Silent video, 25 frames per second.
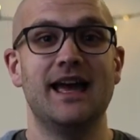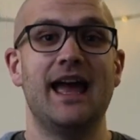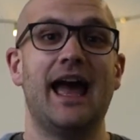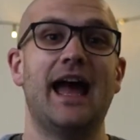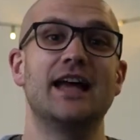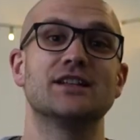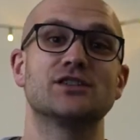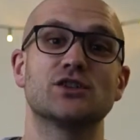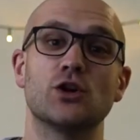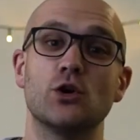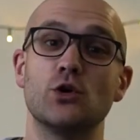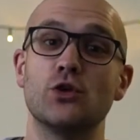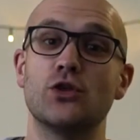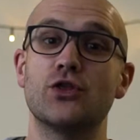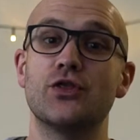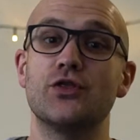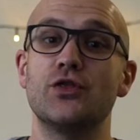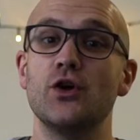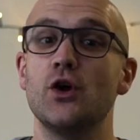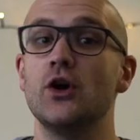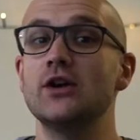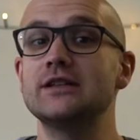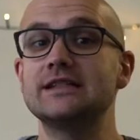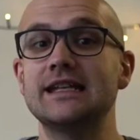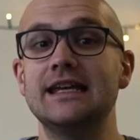And so
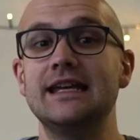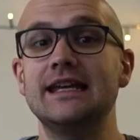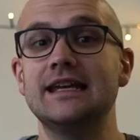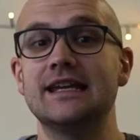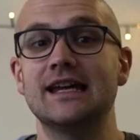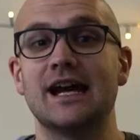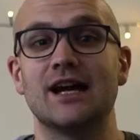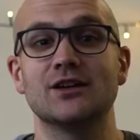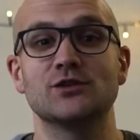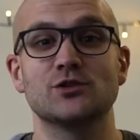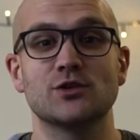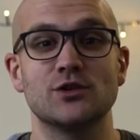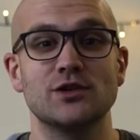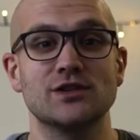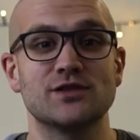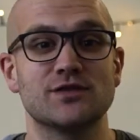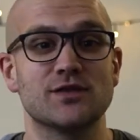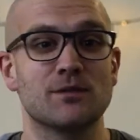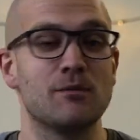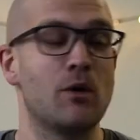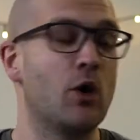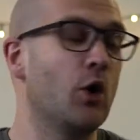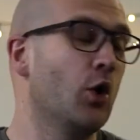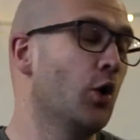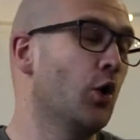13 countries
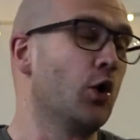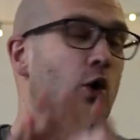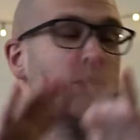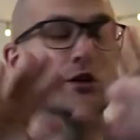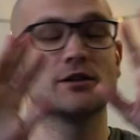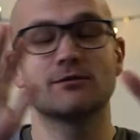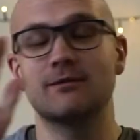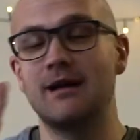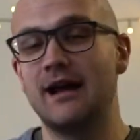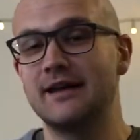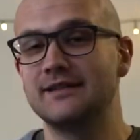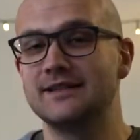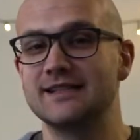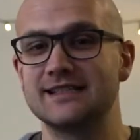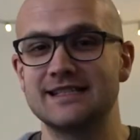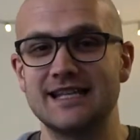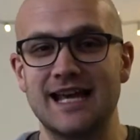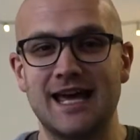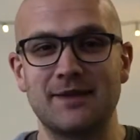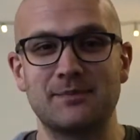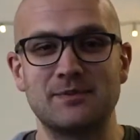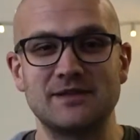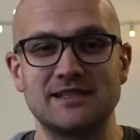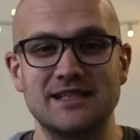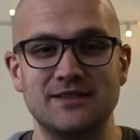from all around the
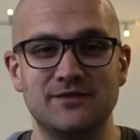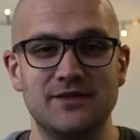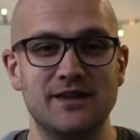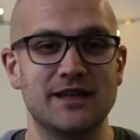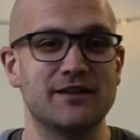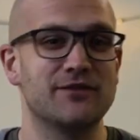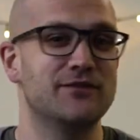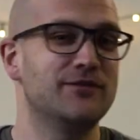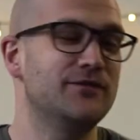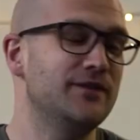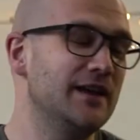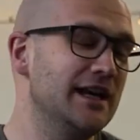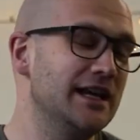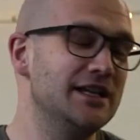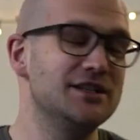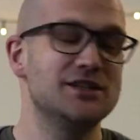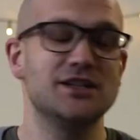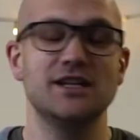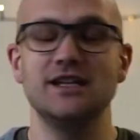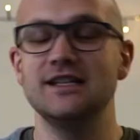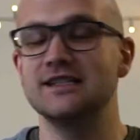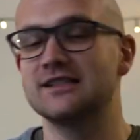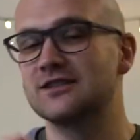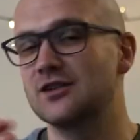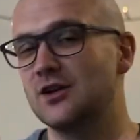South Pacific,
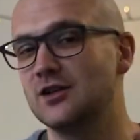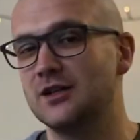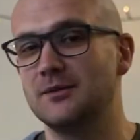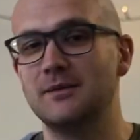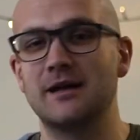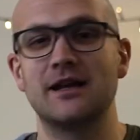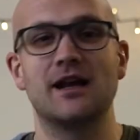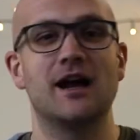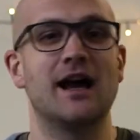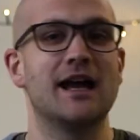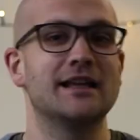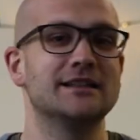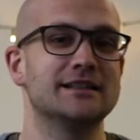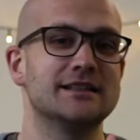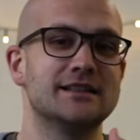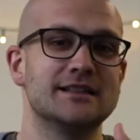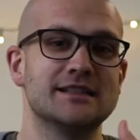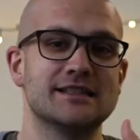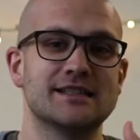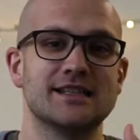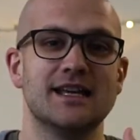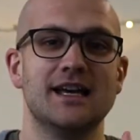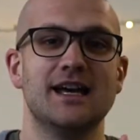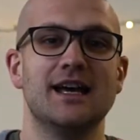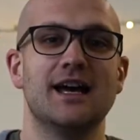Fiji, Solomon
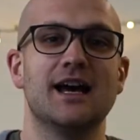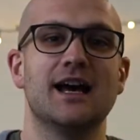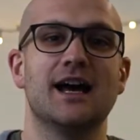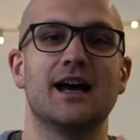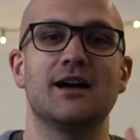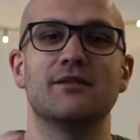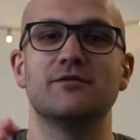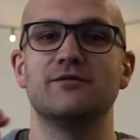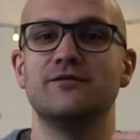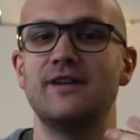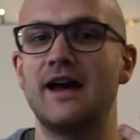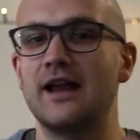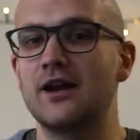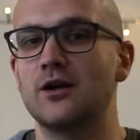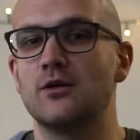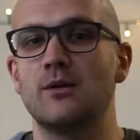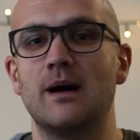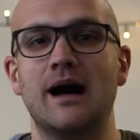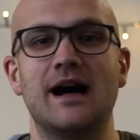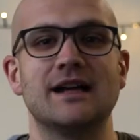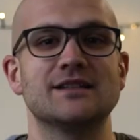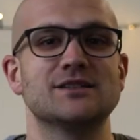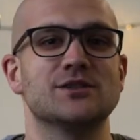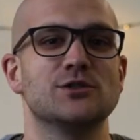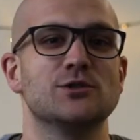Islands,
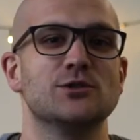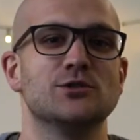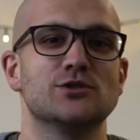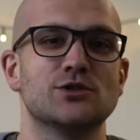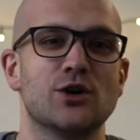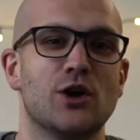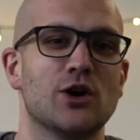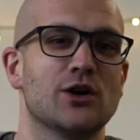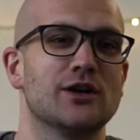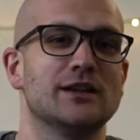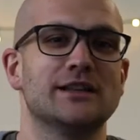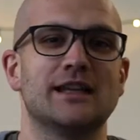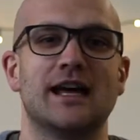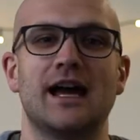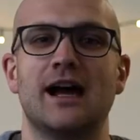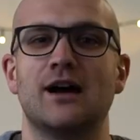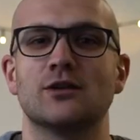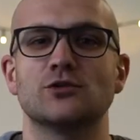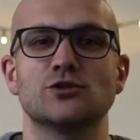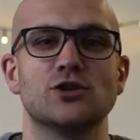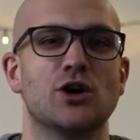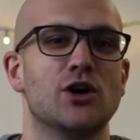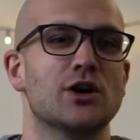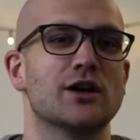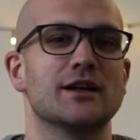Vanuatu,
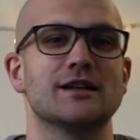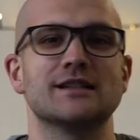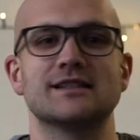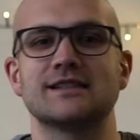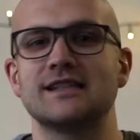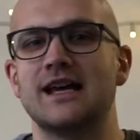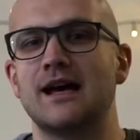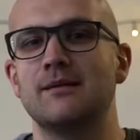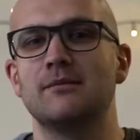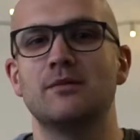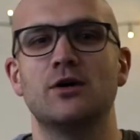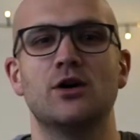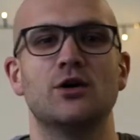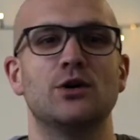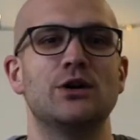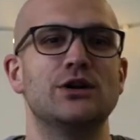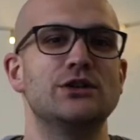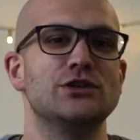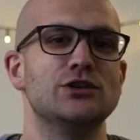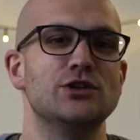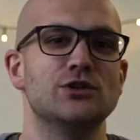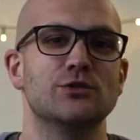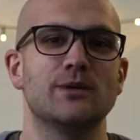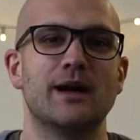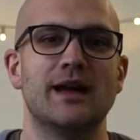Tokelau, Tonga, Samoa,
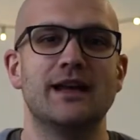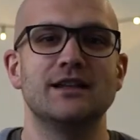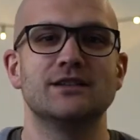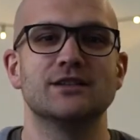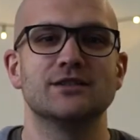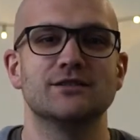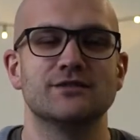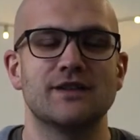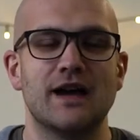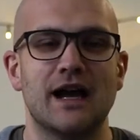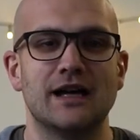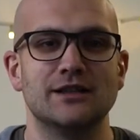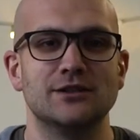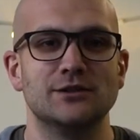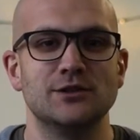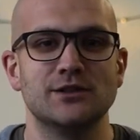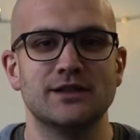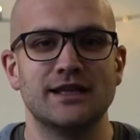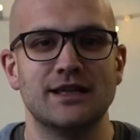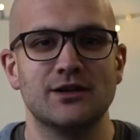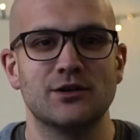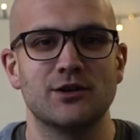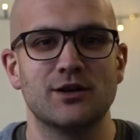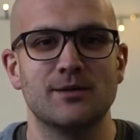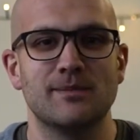Niue, Tuvalu,
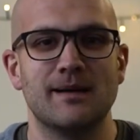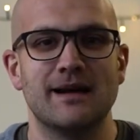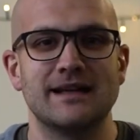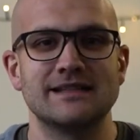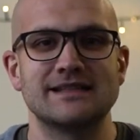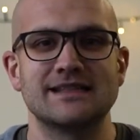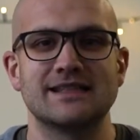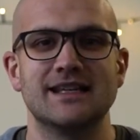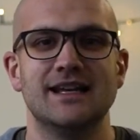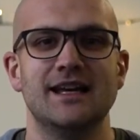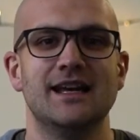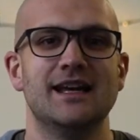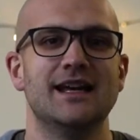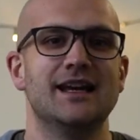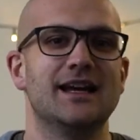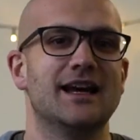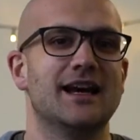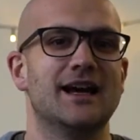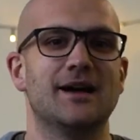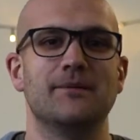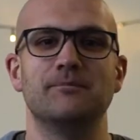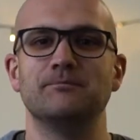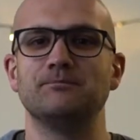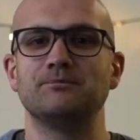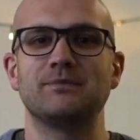Kiribati,
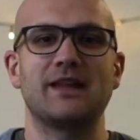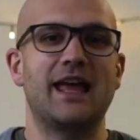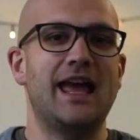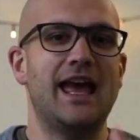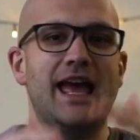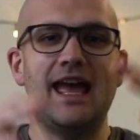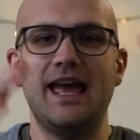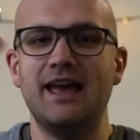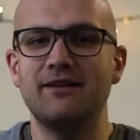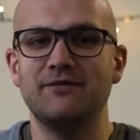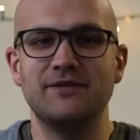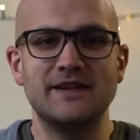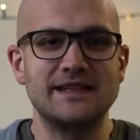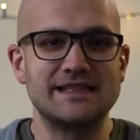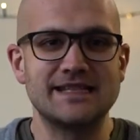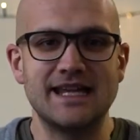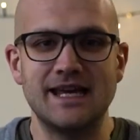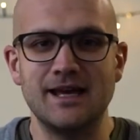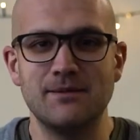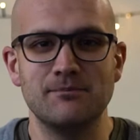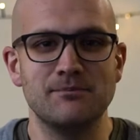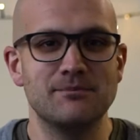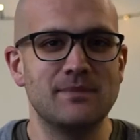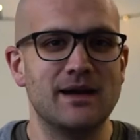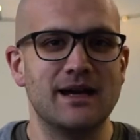
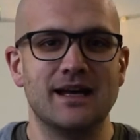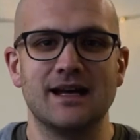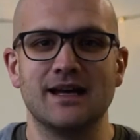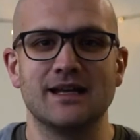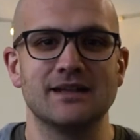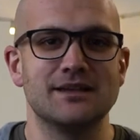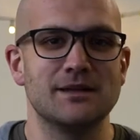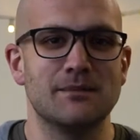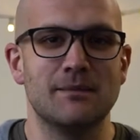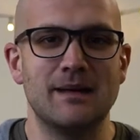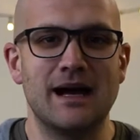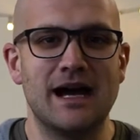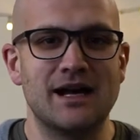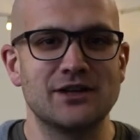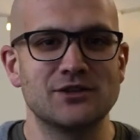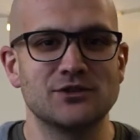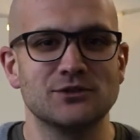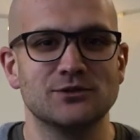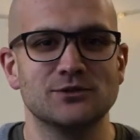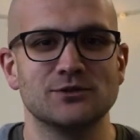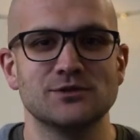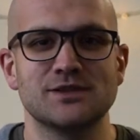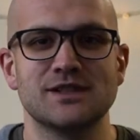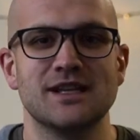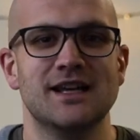FSM, the
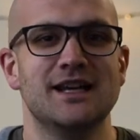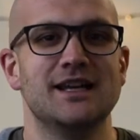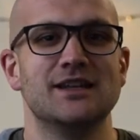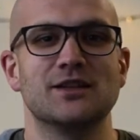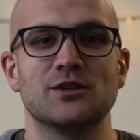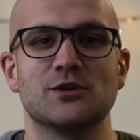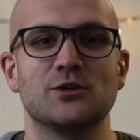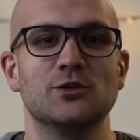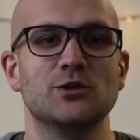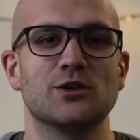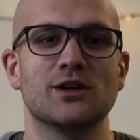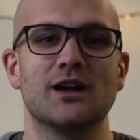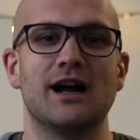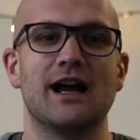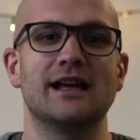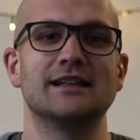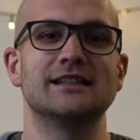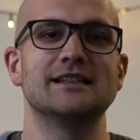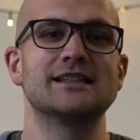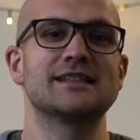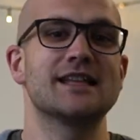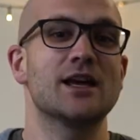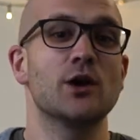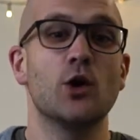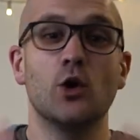Marshalls, the Cook
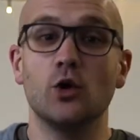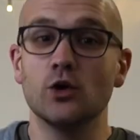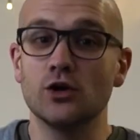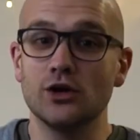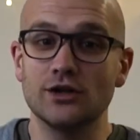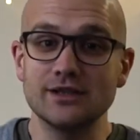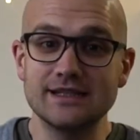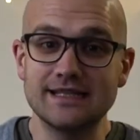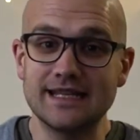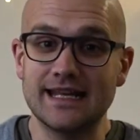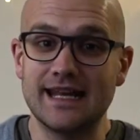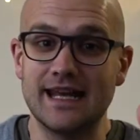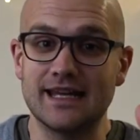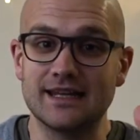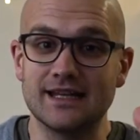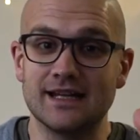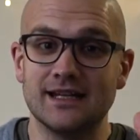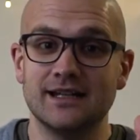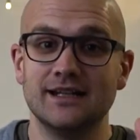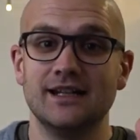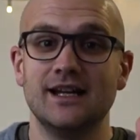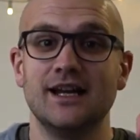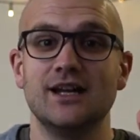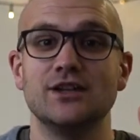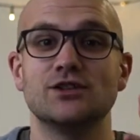Islands, they all got
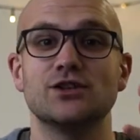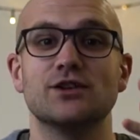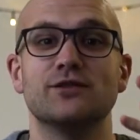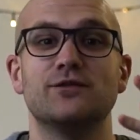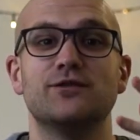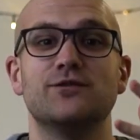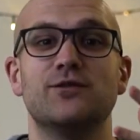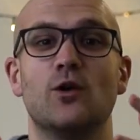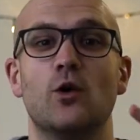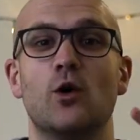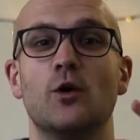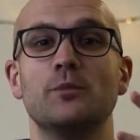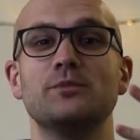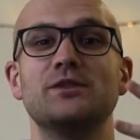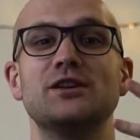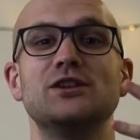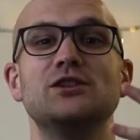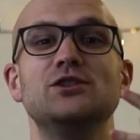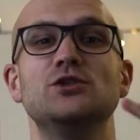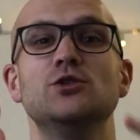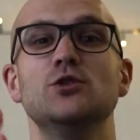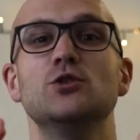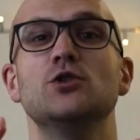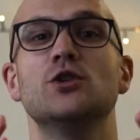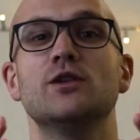together to form the
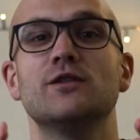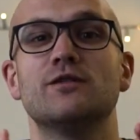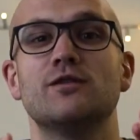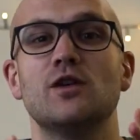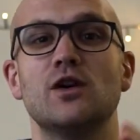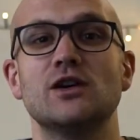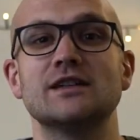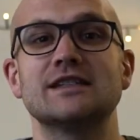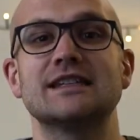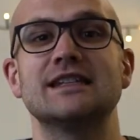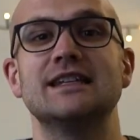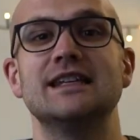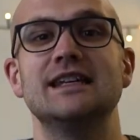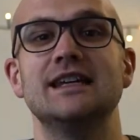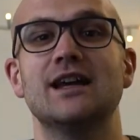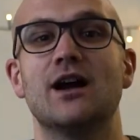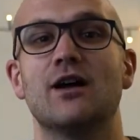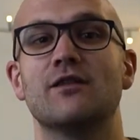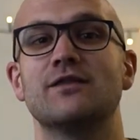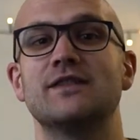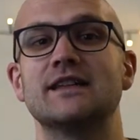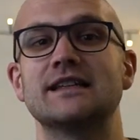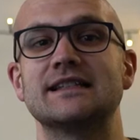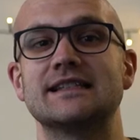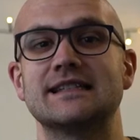University
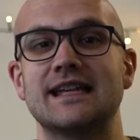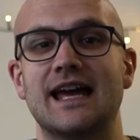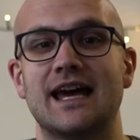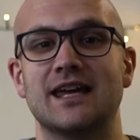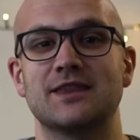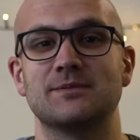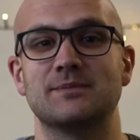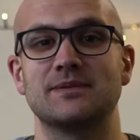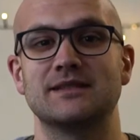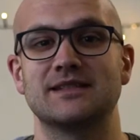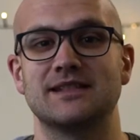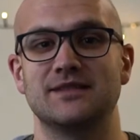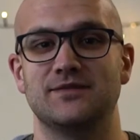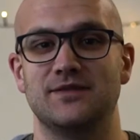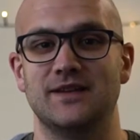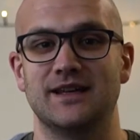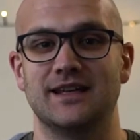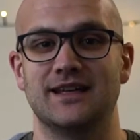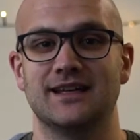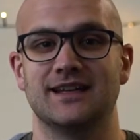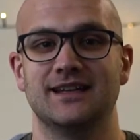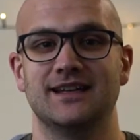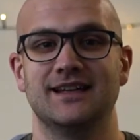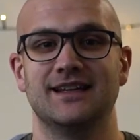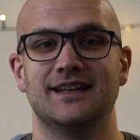of the South
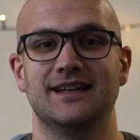Pacific.